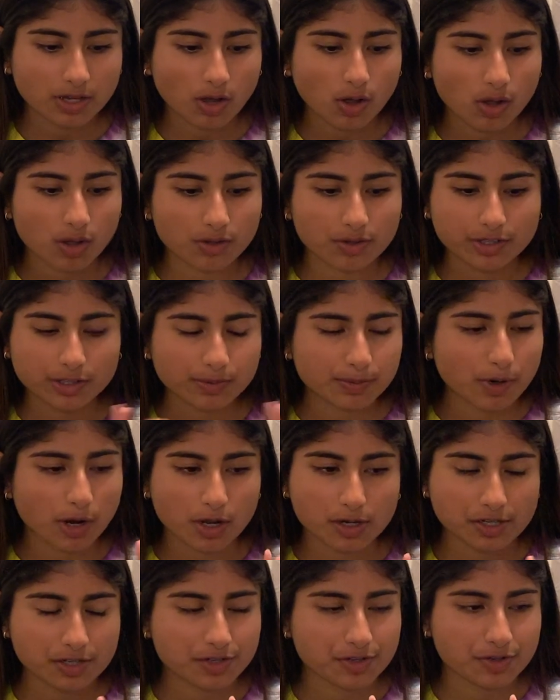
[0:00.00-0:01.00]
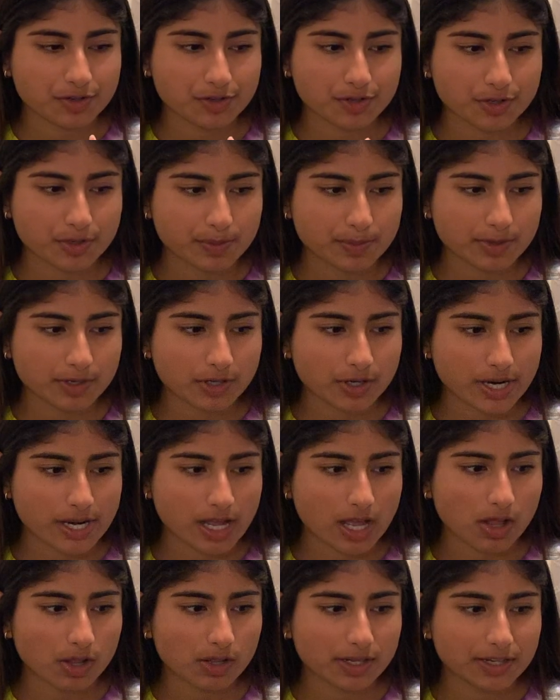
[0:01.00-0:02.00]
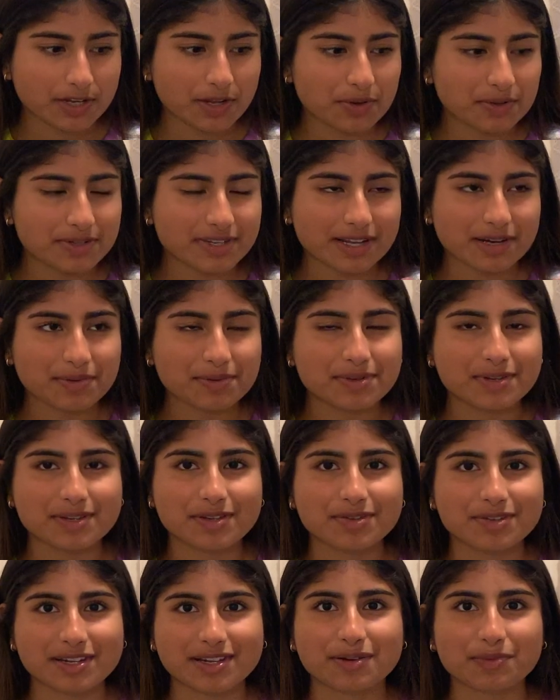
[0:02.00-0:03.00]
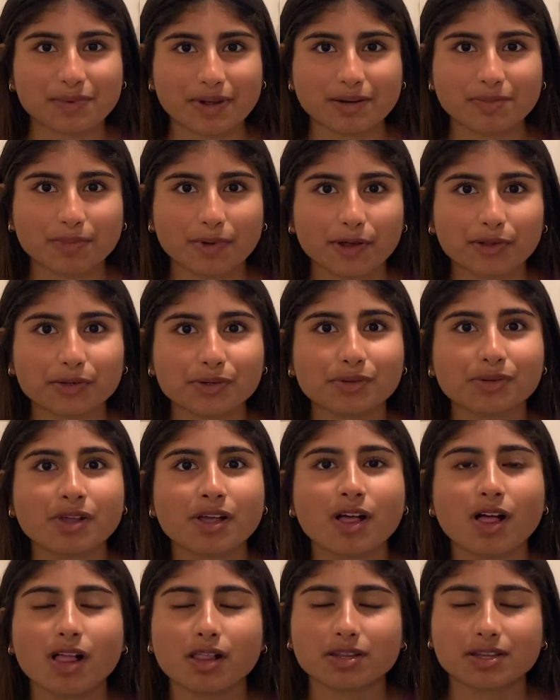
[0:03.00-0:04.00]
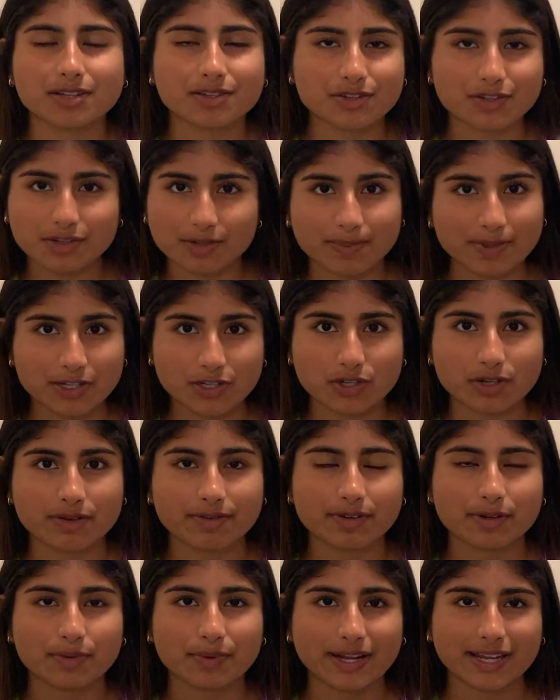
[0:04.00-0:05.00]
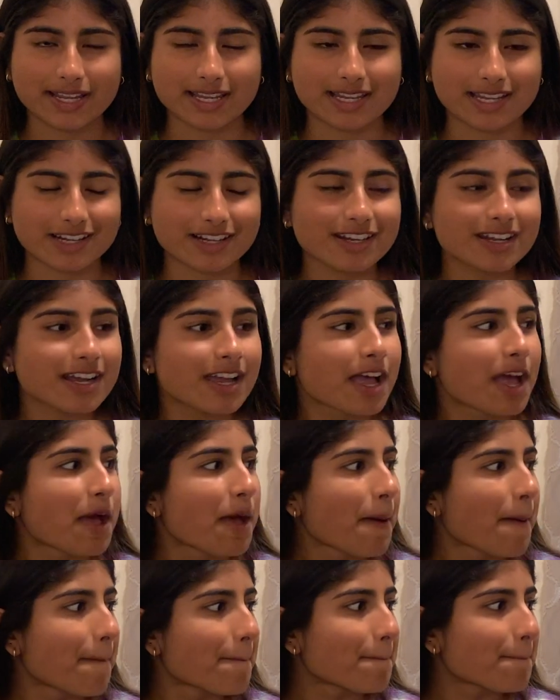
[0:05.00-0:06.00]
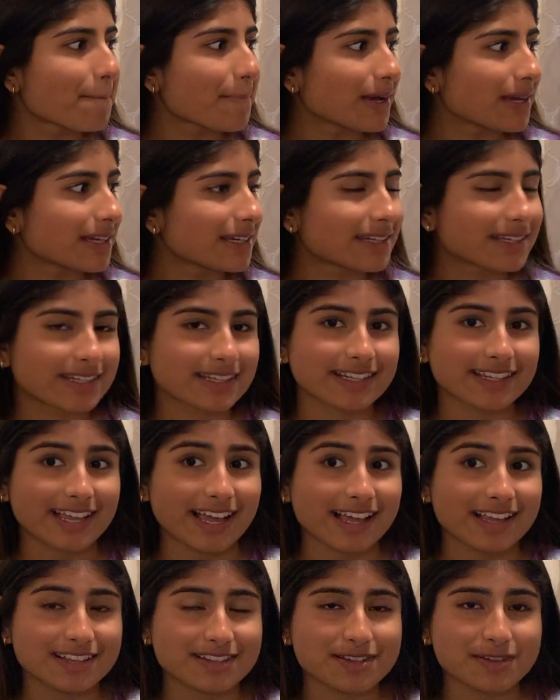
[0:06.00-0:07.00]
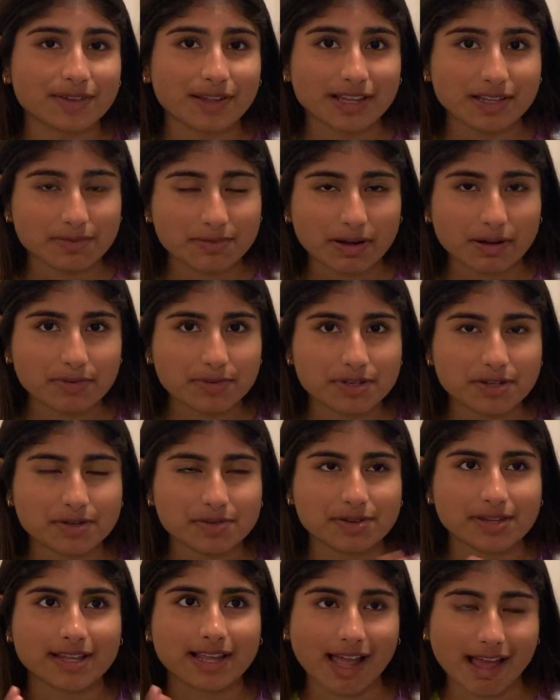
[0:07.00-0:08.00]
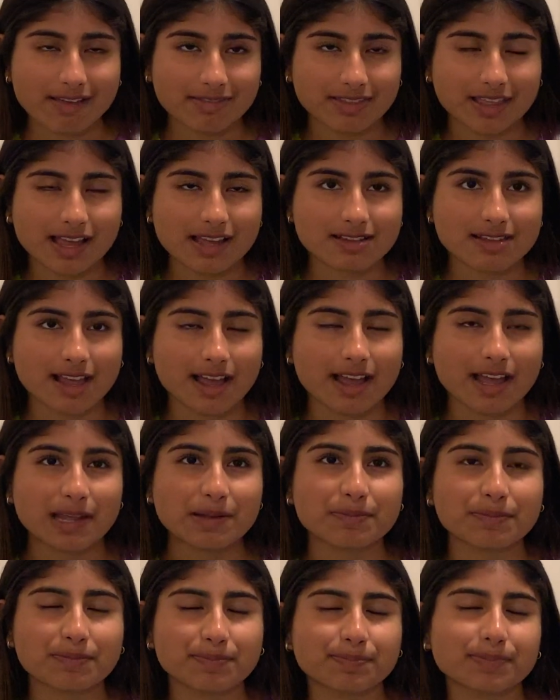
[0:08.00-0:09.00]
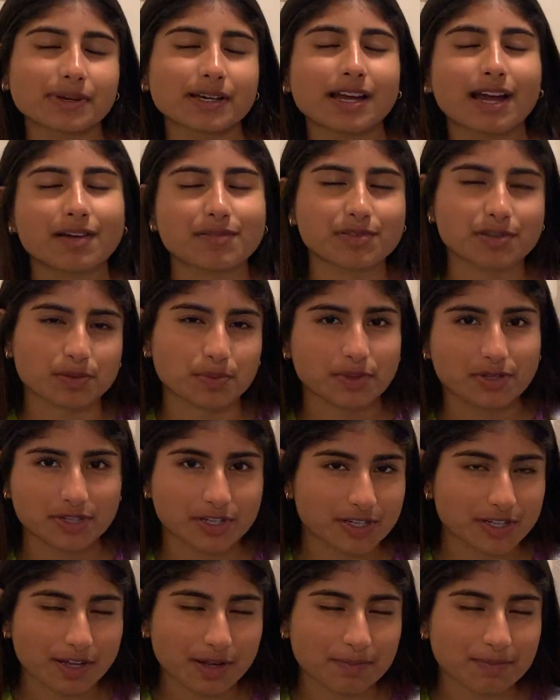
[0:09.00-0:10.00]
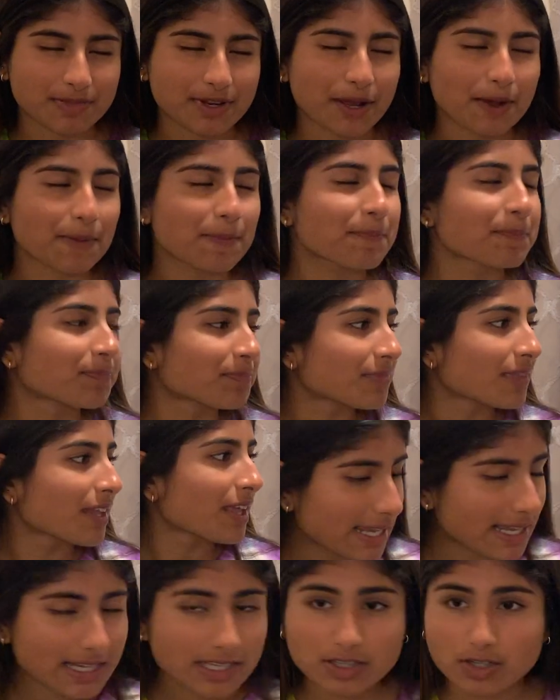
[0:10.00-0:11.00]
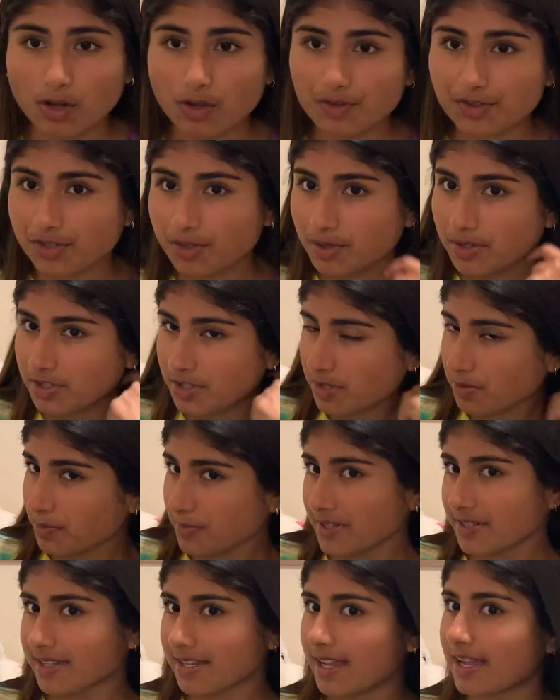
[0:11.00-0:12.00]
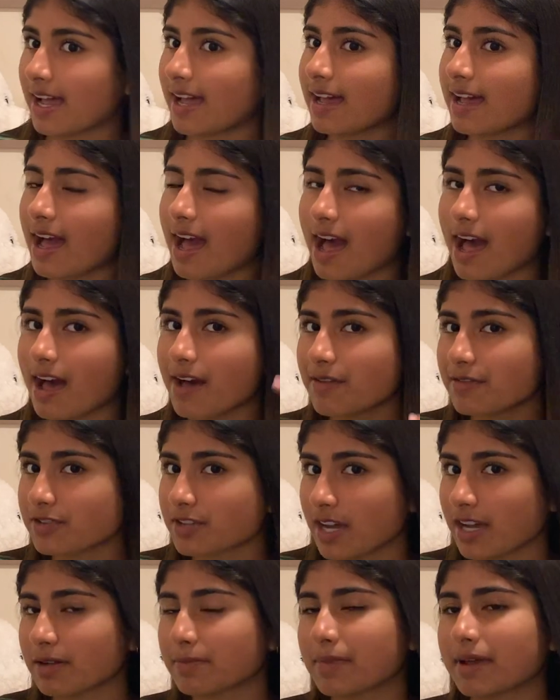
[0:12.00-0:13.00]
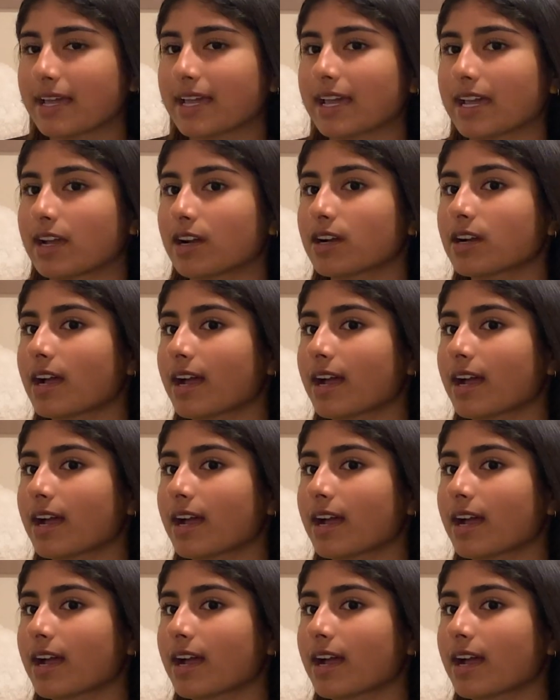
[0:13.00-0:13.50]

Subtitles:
All of their products are super great. All I know is that I was using a red bottle. I'll insert a picture of it right here. But yeah, so that's what I was using at that time, but I've switched it up now. And also I just want to say I have dyed my hair.